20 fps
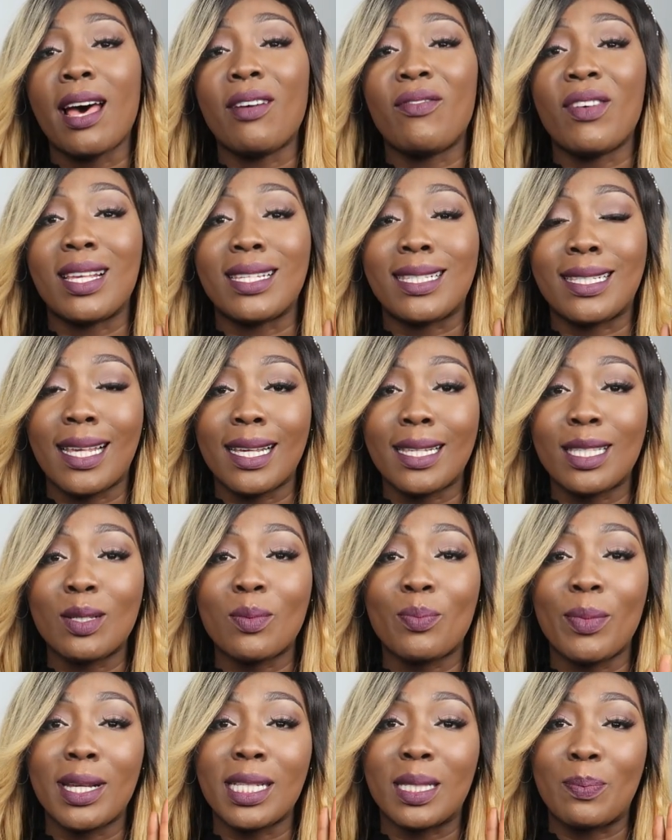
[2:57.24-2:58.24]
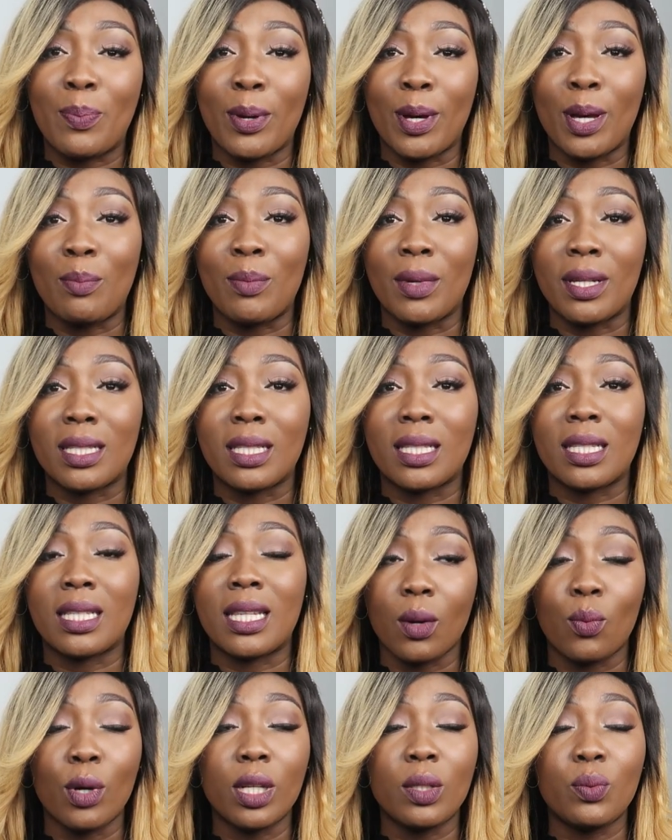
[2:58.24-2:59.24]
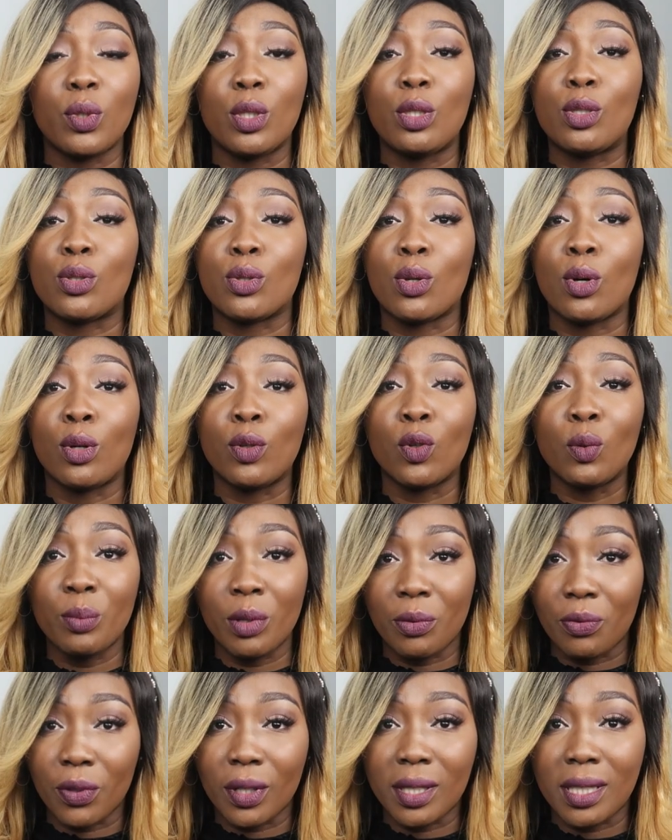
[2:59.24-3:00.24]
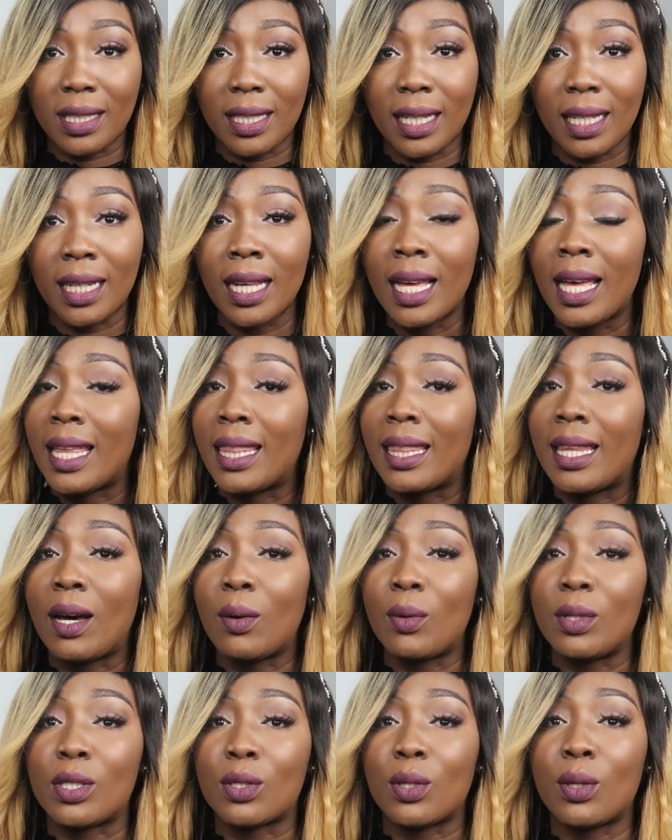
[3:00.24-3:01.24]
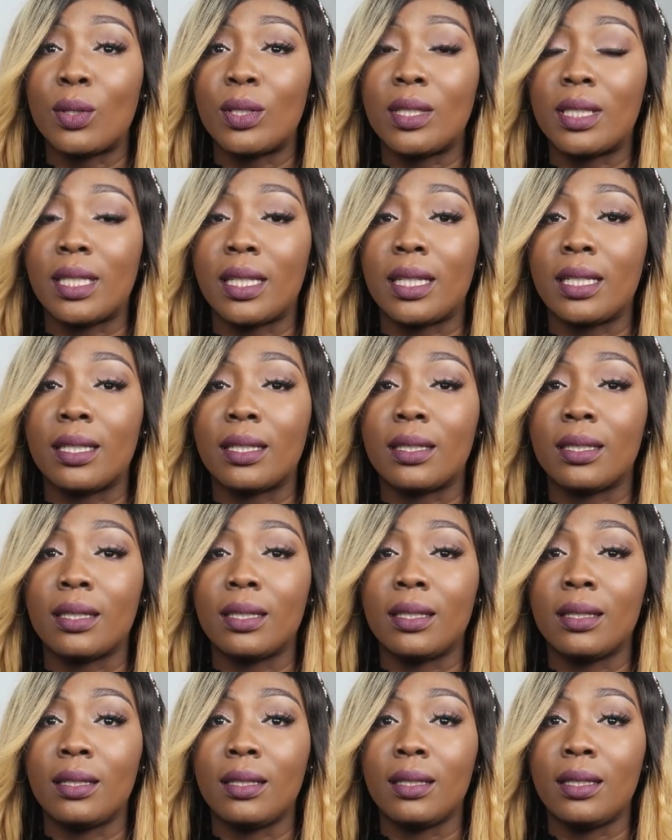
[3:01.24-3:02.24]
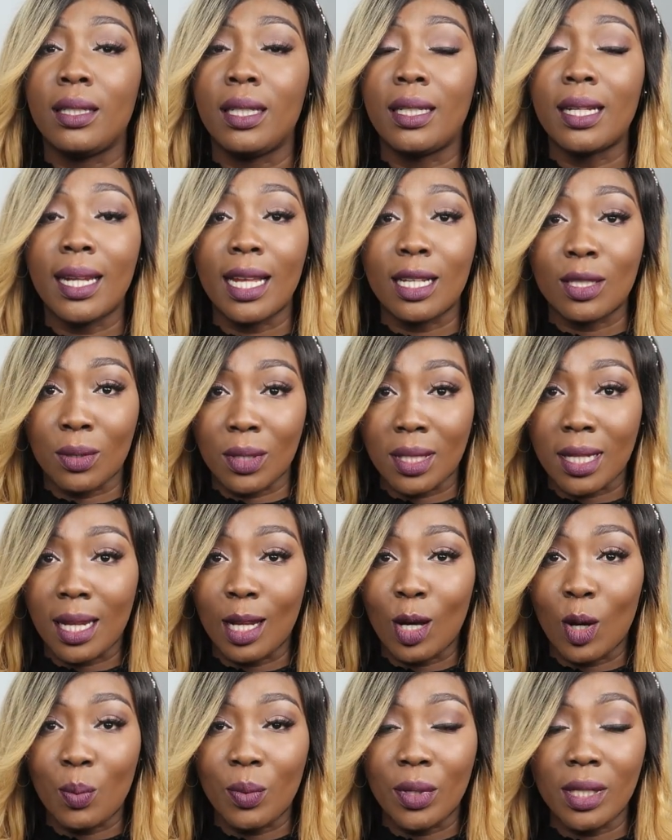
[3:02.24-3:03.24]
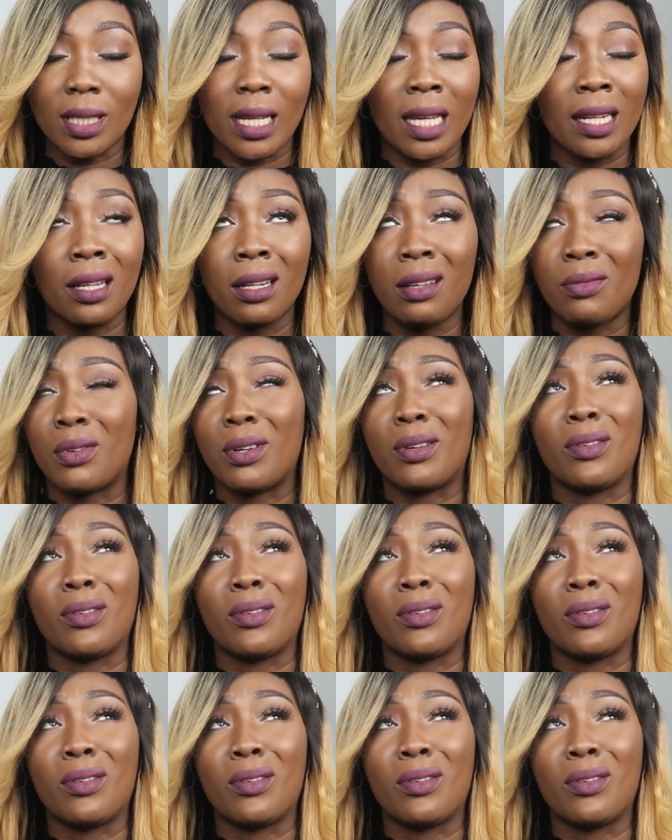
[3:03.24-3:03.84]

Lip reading: Must have a settlement permit, what we used to call unbefristet. Now it's called the Niederlassungserlaubnis.